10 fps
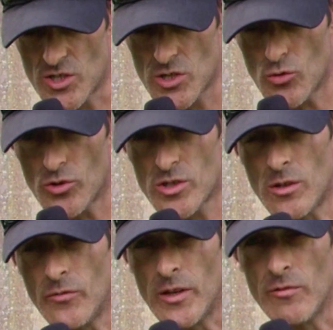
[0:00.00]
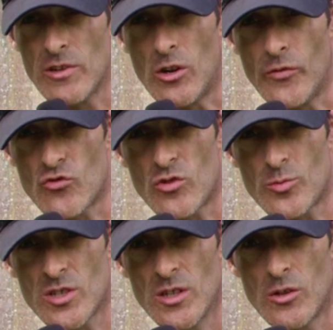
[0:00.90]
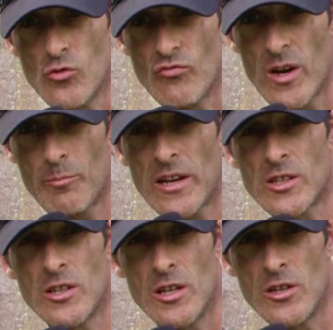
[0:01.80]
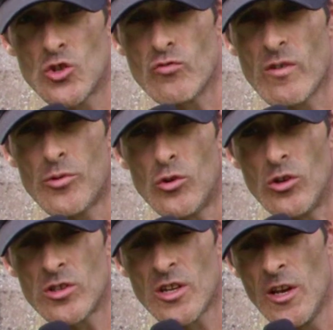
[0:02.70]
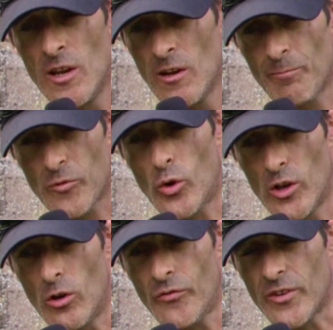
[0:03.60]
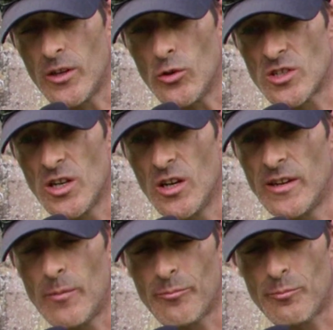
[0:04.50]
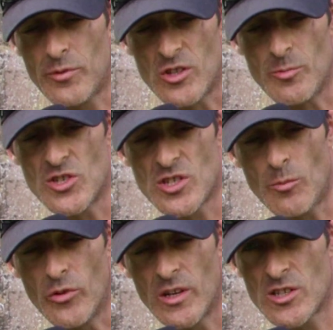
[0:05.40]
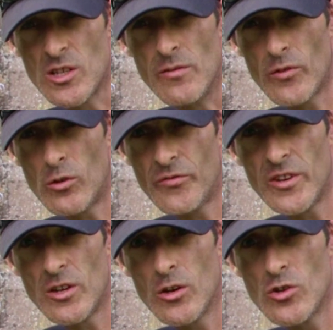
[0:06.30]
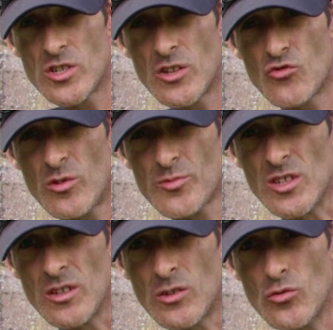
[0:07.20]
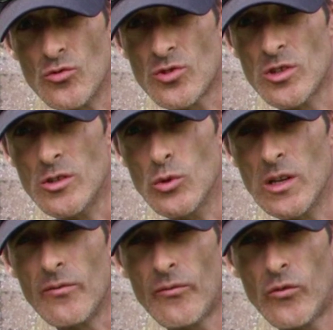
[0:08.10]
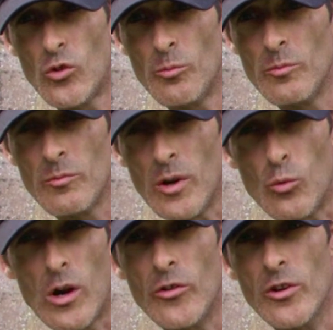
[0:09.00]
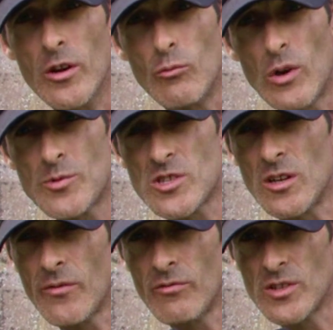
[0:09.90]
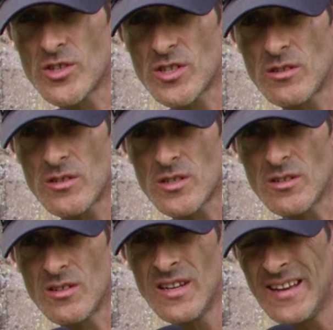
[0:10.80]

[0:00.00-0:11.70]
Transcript: source of a crop circle right back to the initial report, quite often it will turn up to be someone that's involved in hoaxing crop circles, who will inform a well-known website, for instance. You know,